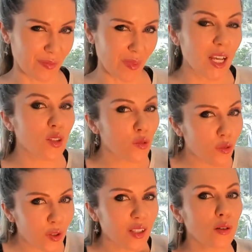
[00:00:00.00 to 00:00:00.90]
The
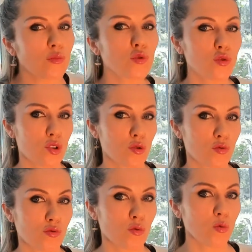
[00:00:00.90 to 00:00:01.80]
freedom to
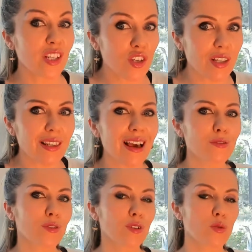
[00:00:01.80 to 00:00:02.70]
choose which
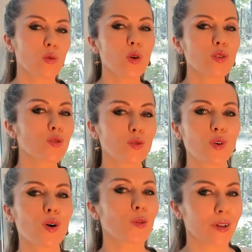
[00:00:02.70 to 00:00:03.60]
level you want to
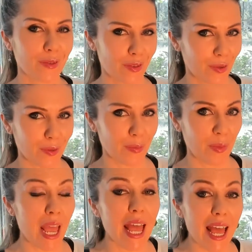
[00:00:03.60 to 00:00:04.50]
go into.
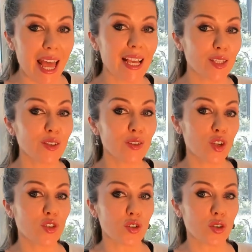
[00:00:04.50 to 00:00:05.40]
As a
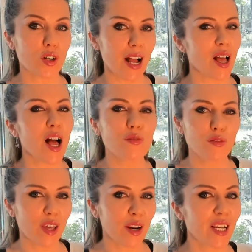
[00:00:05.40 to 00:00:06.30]
teacher, I have
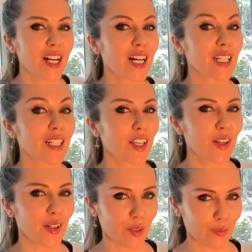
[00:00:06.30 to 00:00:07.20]
very
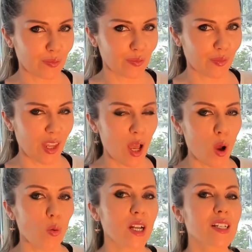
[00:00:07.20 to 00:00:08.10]
clear
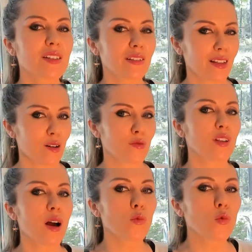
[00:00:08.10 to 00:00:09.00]
what is the level
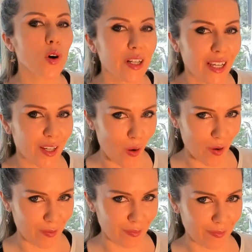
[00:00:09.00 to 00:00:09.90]
I'm working on,
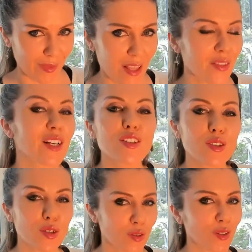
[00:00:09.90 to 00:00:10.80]
and that is
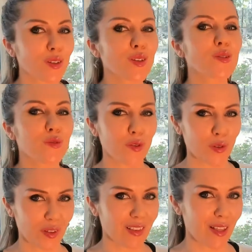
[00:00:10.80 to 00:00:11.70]
certainly the
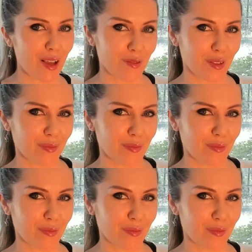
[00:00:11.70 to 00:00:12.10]
fourth level.